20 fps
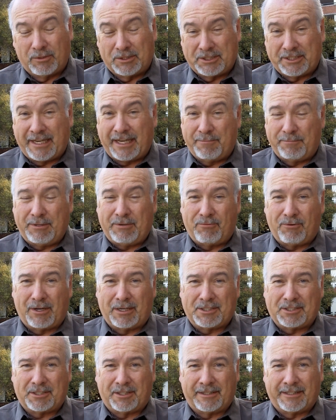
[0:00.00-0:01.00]
which can be
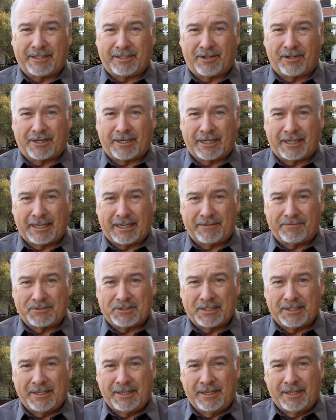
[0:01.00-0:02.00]
watched on the archives